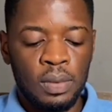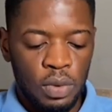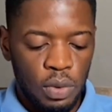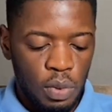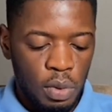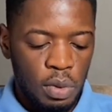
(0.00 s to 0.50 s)

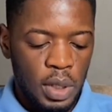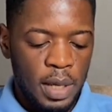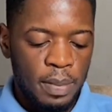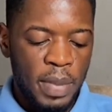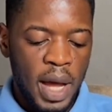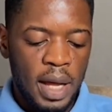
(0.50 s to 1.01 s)
So a
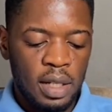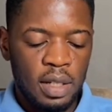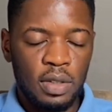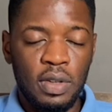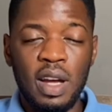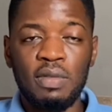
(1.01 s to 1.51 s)

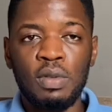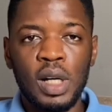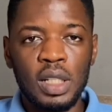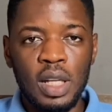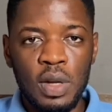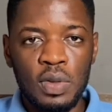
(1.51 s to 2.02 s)
bag, you have
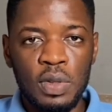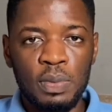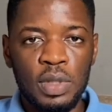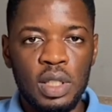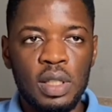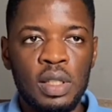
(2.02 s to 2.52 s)
1000
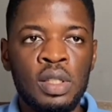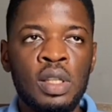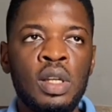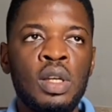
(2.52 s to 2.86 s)
pieces.